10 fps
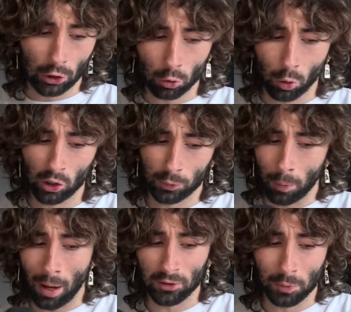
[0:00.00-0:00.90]
Two quotes
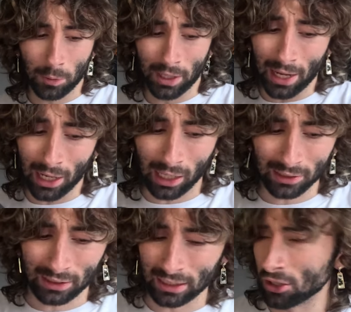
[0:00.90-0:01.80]
pop out to me when
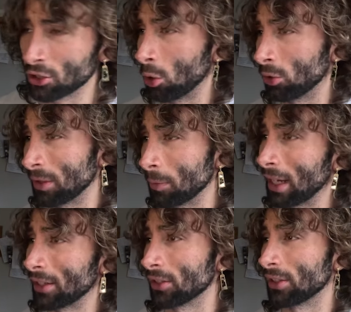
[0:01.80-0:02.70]
analysing these shows in
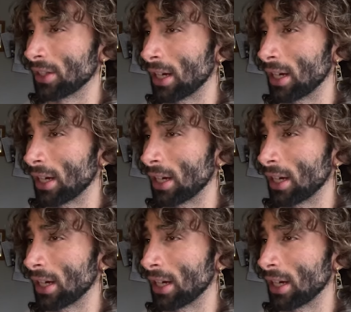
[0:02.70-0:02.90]
relation to